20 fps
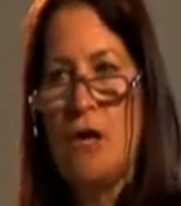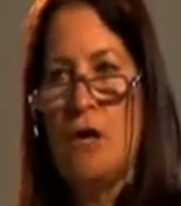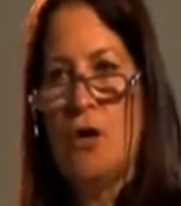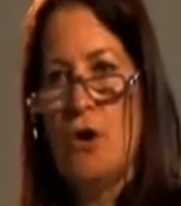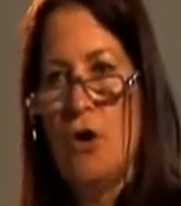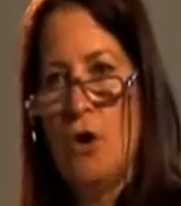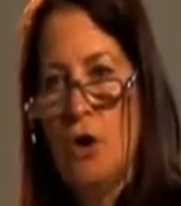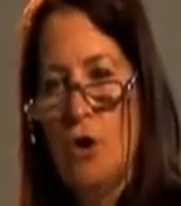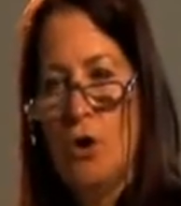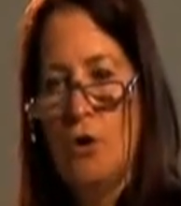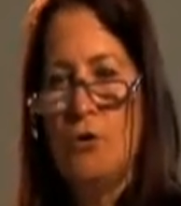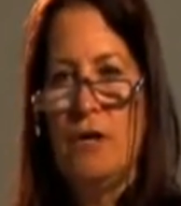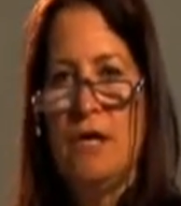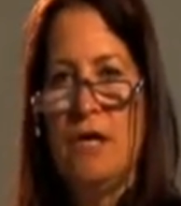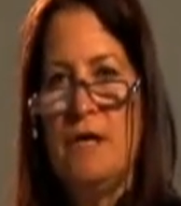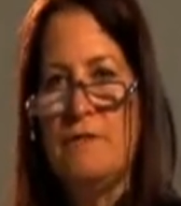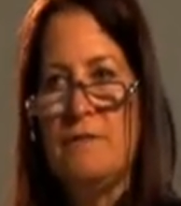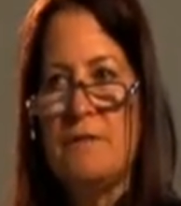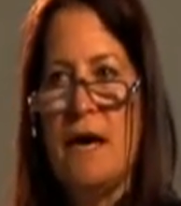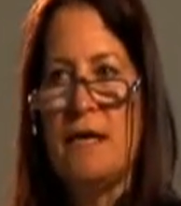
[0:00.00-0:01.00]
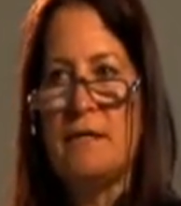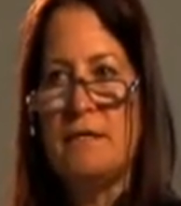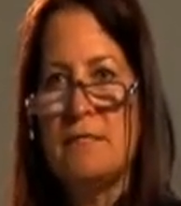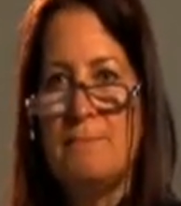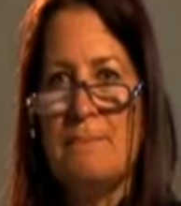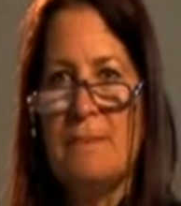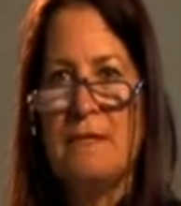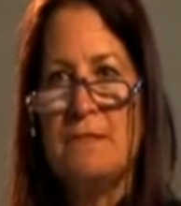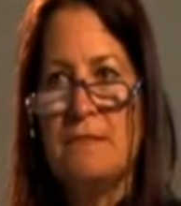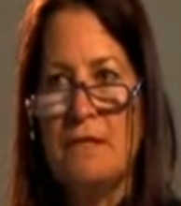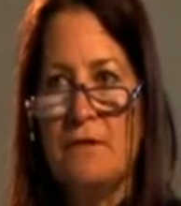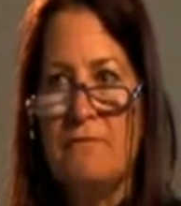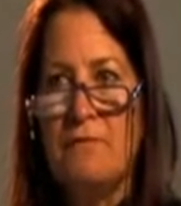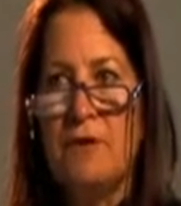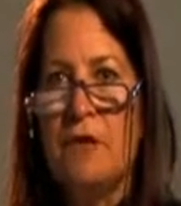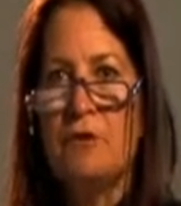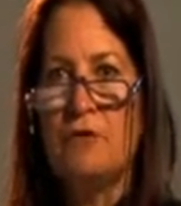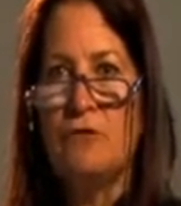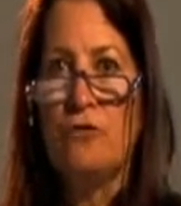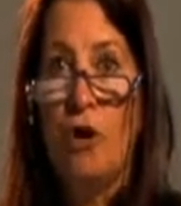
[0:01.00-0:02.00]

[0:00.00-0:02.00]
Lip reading: go in that specific